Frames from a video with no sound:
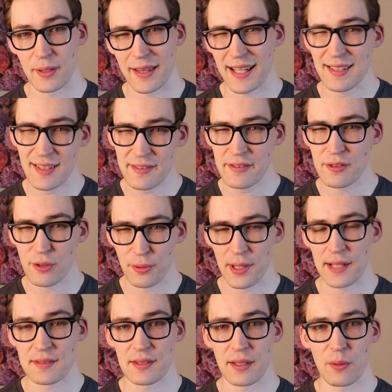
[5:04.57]
but that doesn't
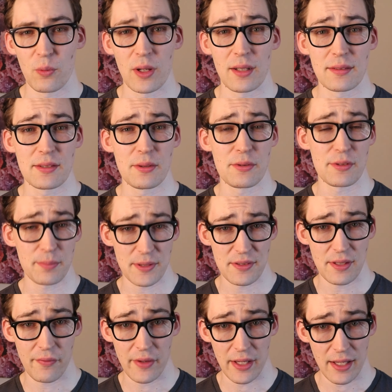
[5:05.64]
translate well to
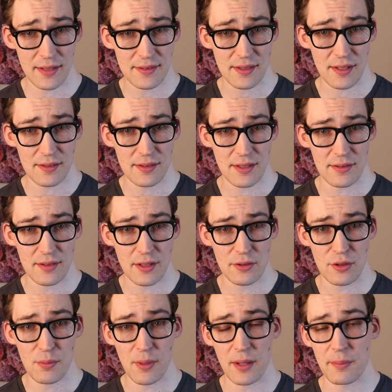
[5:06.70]
specific instances
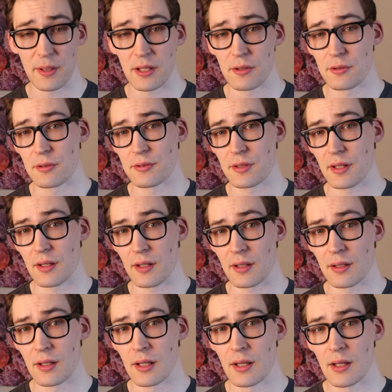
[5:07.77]
that you might be interested
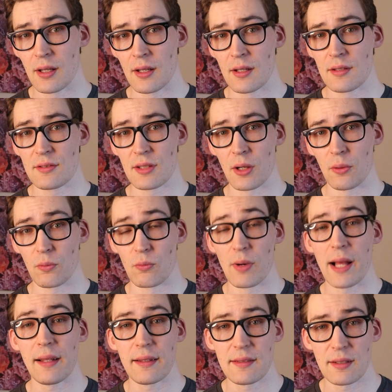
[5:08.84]
in. So
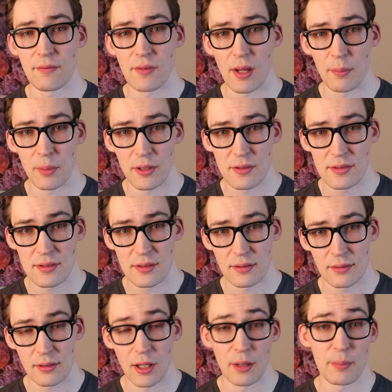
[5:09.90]
relative numbers
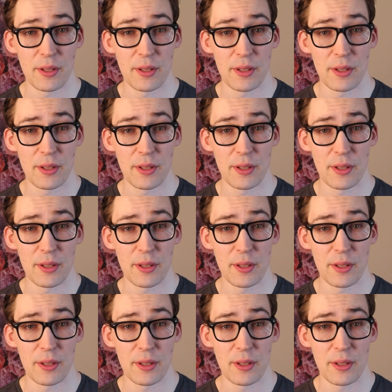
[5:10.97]
are